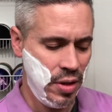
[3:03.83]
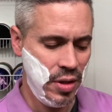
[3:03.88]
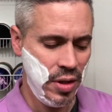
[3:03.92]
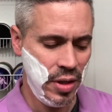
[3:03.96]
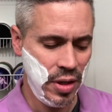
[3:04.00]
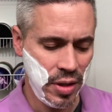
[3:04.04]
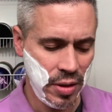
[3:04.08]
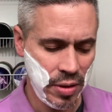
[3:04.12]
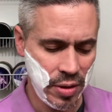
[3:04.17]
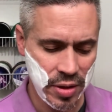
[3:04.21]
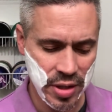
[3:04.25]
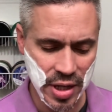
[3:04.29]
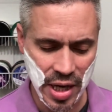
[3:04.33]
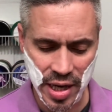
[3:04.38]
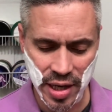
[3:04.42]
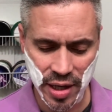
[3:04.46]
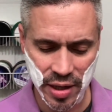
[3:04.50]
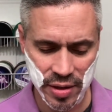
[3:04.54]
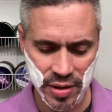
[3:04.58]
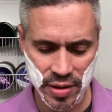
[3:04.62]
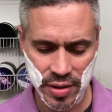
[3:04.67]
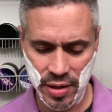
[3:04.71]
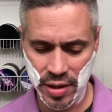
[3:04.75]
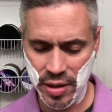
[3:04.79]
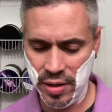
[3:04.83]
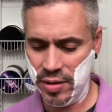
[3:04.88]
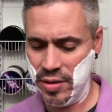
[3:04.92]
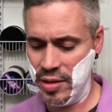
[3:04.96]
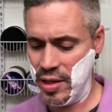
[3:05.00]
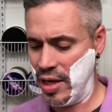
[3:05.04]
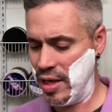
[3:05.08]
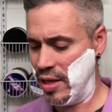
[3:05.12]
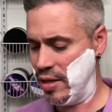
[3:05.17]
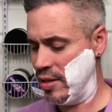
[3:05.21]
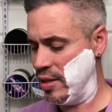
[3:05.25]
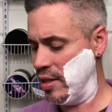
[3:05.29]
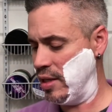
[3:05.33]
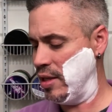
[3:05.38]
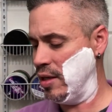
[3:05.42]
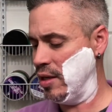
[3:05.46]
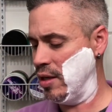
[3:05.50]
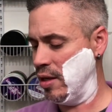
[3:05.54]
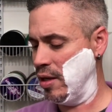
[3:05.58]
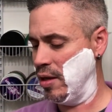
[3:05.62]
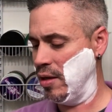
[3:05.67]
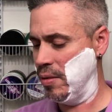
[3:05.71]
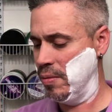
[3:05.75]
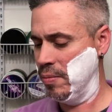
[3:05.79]
and take it and take the,
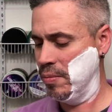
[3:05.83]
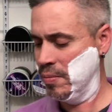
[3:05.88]
uh,